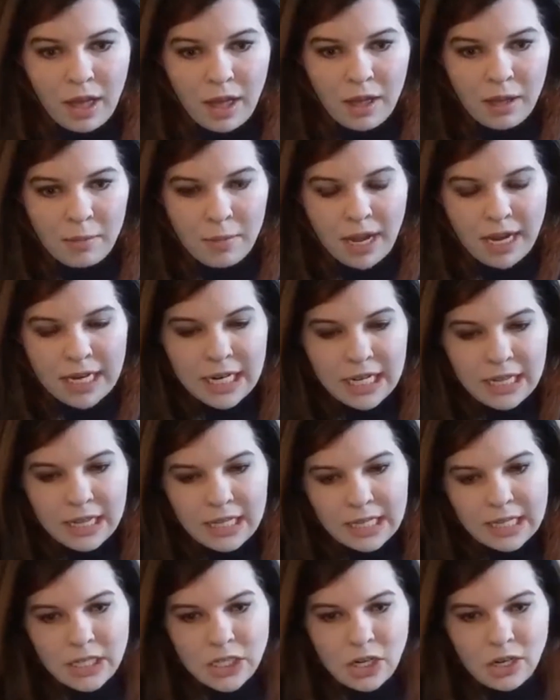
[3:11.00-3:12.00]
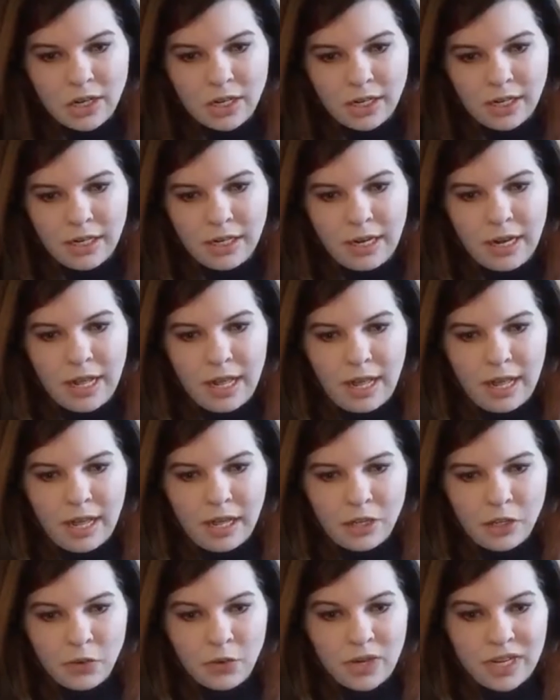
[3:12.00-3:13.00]
Um, I knit this on
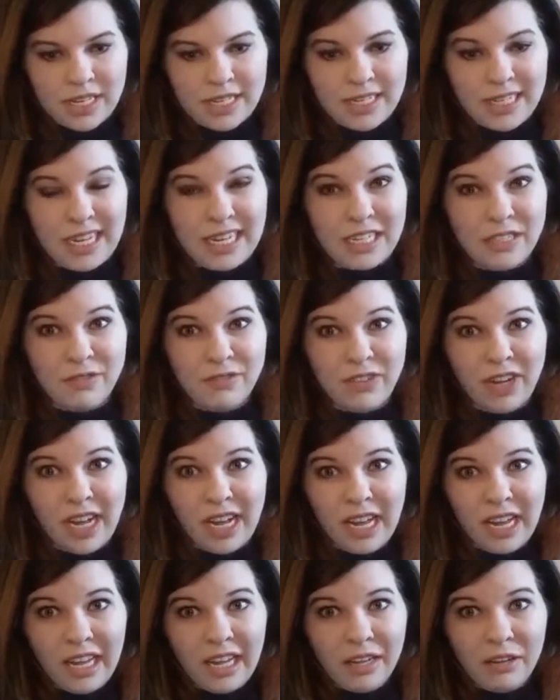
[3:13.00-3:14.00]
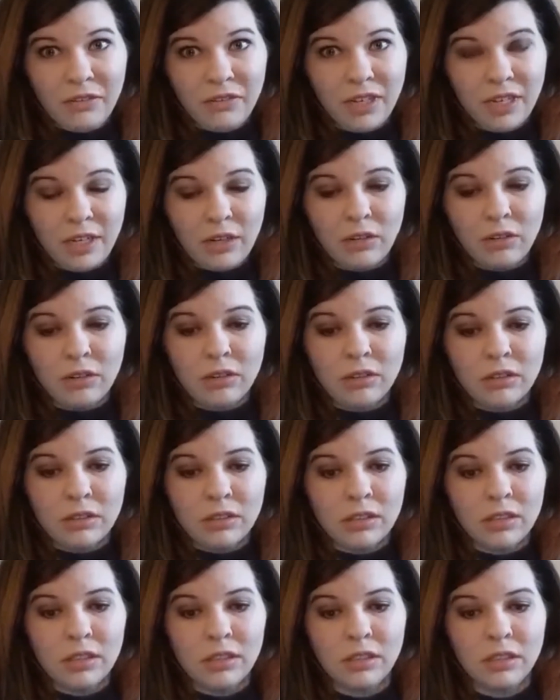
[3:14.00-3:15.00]
a U S size five
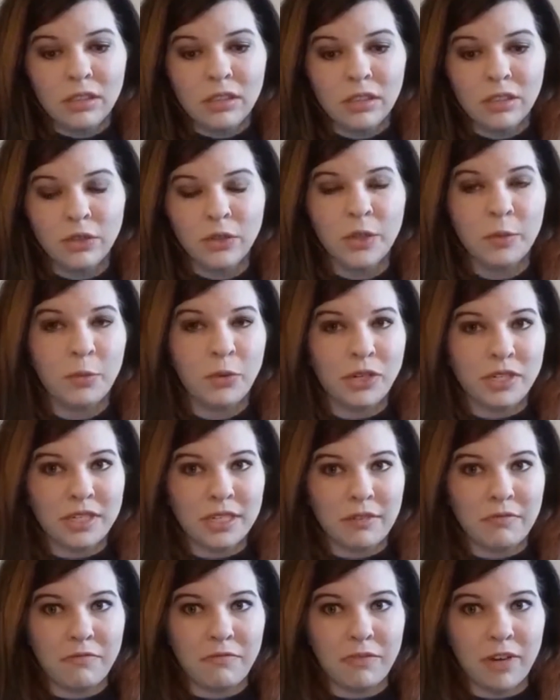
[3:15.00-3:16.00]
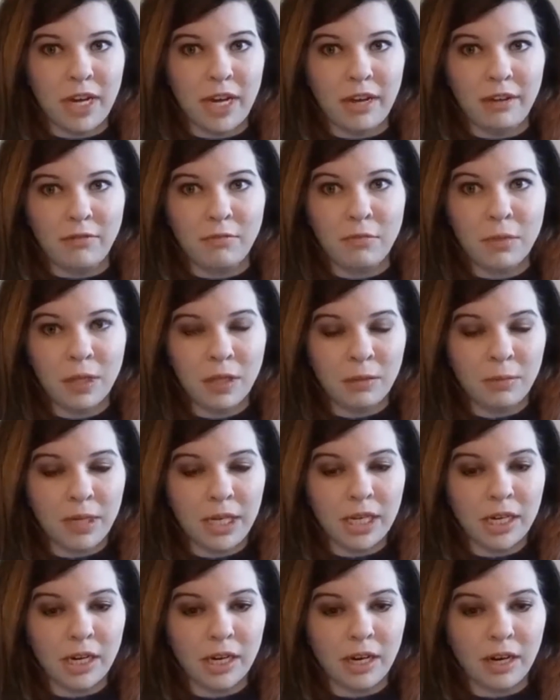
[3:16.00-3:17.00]
needle, three point seven five
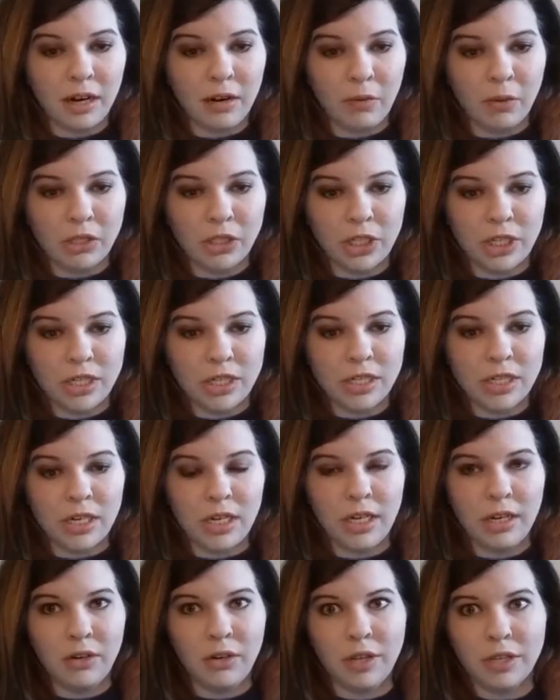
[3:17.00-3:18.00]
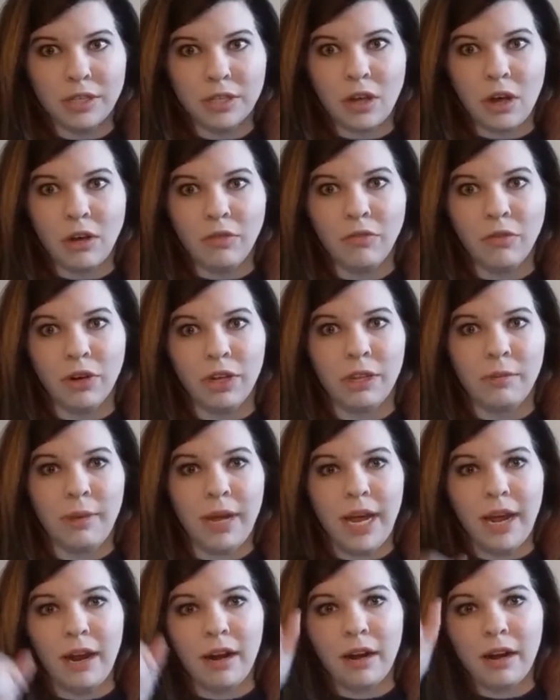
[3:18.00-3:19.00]
millimeter, which is the needle that's called for in the
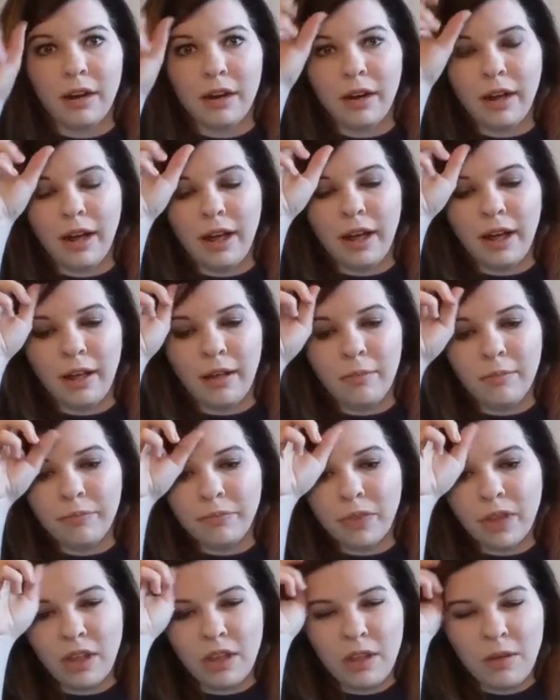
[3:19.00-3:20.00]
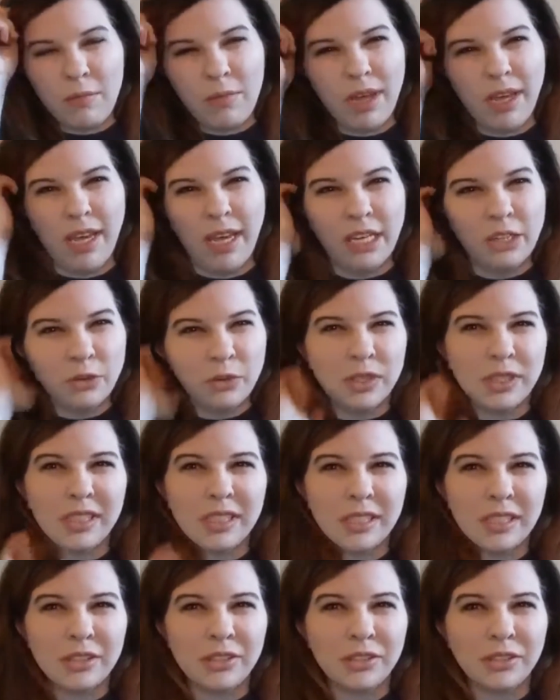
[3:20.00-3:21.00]
pattern. Um, my gauge was a
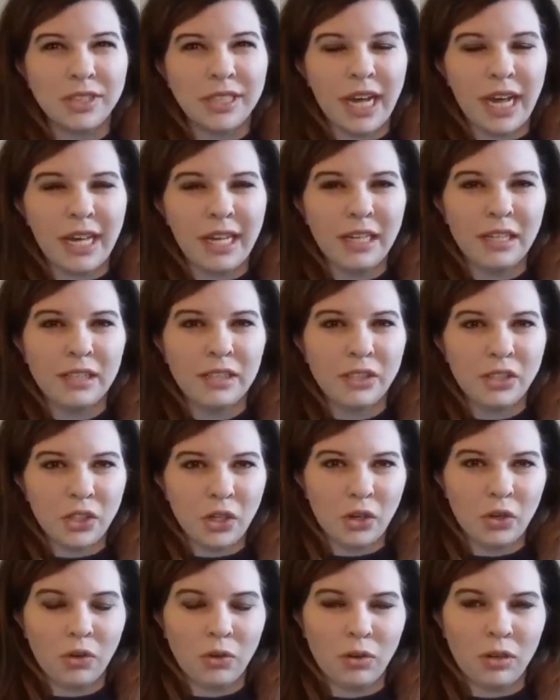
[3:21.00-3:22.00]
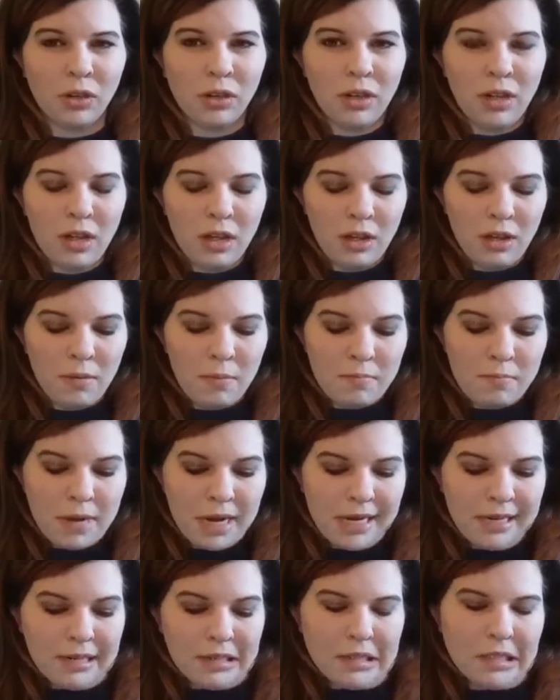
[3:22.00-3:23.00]
little tight, so
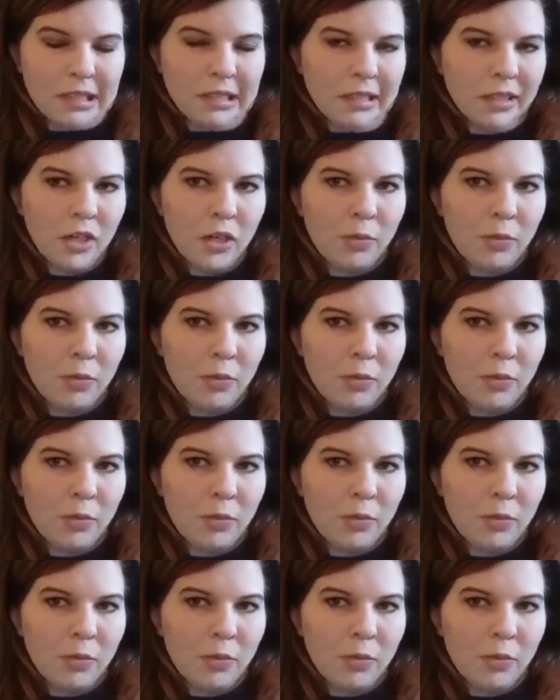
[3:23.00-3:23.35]
mine is a